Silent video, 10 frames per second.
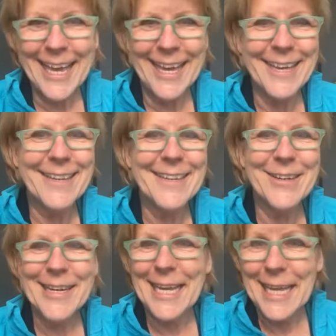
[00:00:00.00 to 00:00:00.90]
Hey,
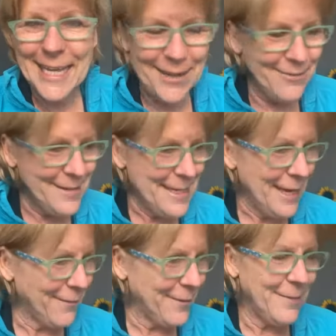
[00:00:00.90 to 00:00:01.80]
good
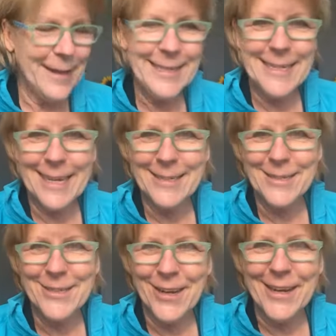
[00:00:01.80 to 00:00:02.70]
evening, everyone.
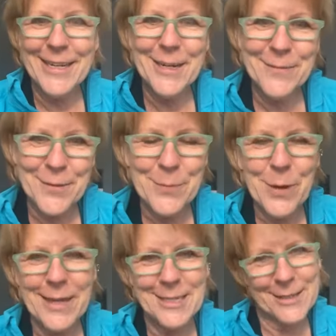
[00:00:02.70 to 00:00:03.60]
Dr. Shawne here from
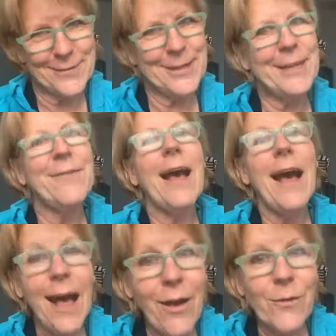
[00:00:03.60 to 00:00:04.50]
Project Forgive.
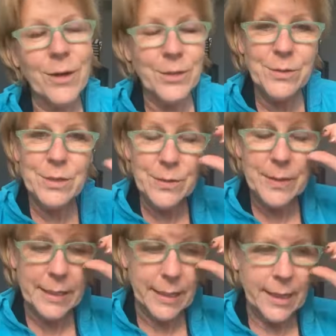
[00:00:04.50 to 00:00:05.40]
How are you
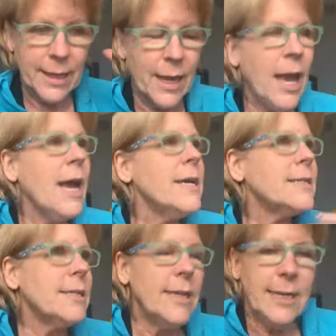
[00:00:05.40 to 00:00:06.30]
doing?
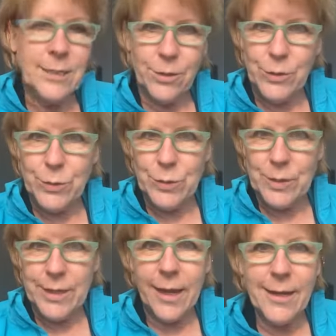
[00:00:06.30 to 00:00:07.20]
Tonight's our
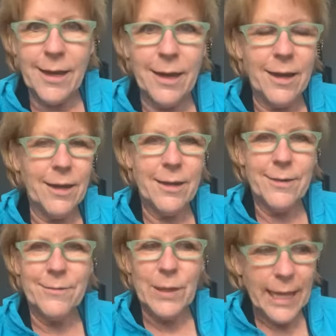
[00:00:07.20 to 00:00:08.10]
usual night
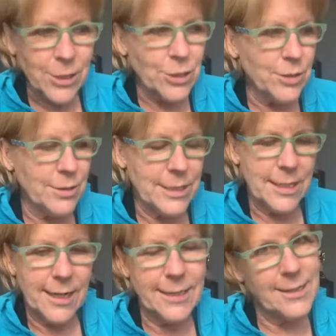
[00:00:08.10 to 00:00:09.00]
of lectures.
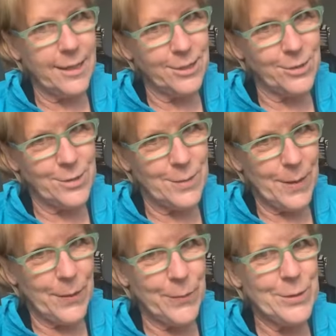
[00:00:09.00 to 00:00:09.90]
Tonight's lecture is
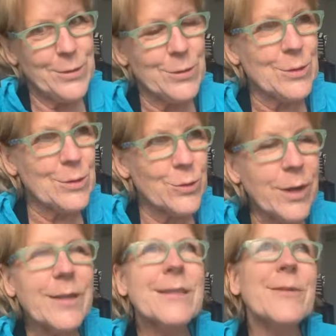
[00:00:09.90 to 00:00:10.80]
about when you're
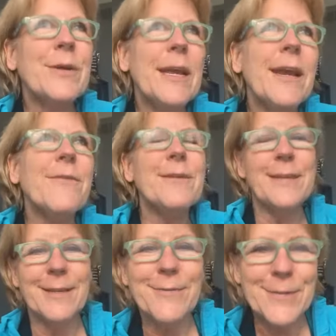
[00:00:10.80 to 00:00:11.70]
struggling, when
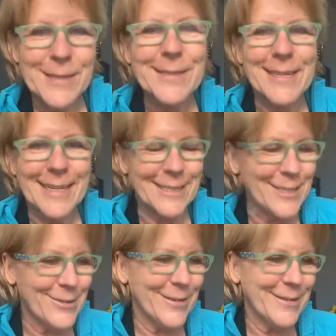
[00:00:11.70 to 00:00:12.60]
everything feels like a
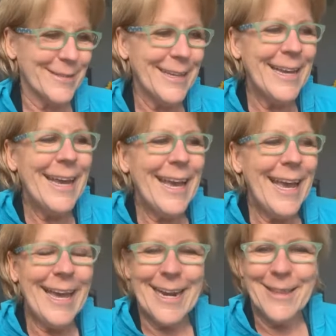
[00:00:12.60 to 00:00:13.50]
struggle.
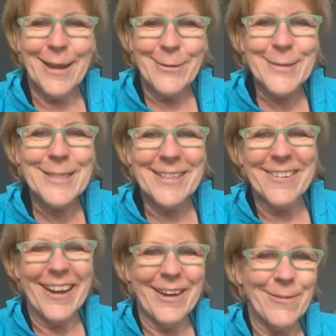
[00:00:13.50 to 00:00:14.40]
And I thought it was
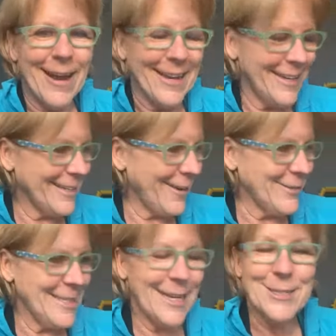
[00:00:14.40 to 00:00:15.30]
so ironic. I
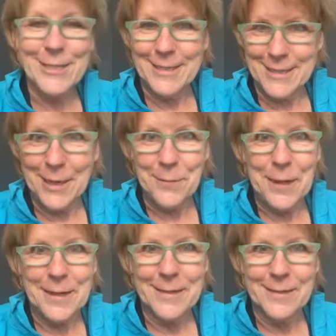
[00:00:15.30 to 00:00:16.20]
was actually getting
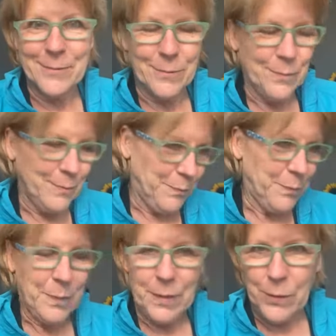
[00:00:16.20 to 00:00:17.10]
ready to
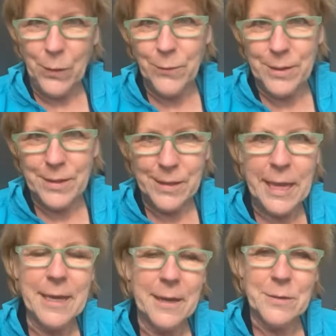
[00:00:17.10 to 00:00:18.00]
go over to the
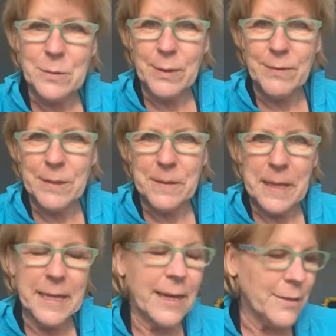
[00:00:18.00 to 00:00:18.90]
lake house. We have a little
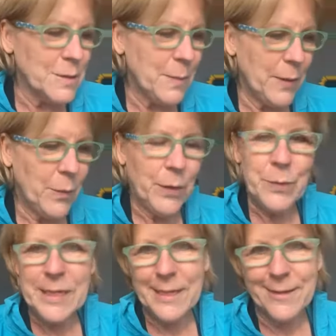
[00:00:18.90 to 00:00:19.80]
lake house by where
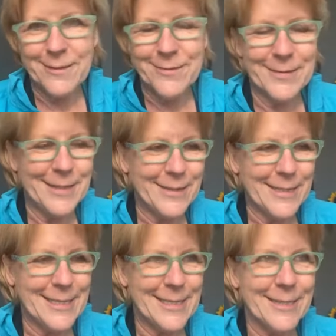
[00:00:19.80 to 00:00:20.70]
we live, you know,
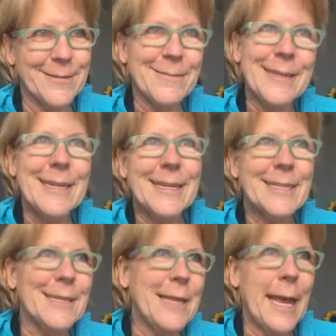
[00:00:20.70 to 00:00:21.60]
this little
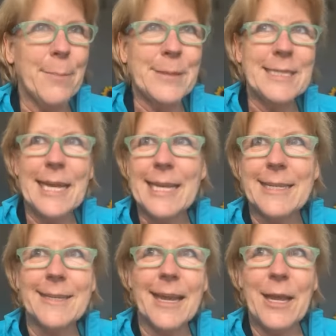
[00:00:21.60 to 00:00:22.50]

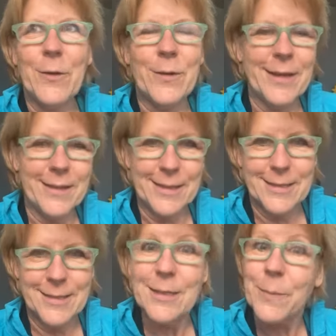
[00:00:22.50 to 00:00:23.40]
dilapidated area
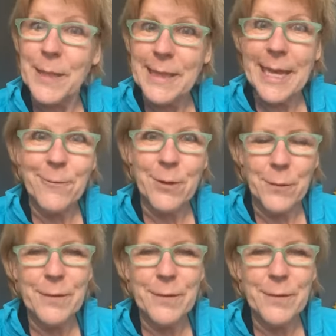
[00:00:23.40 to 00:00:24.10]
that's a little bit lakefront.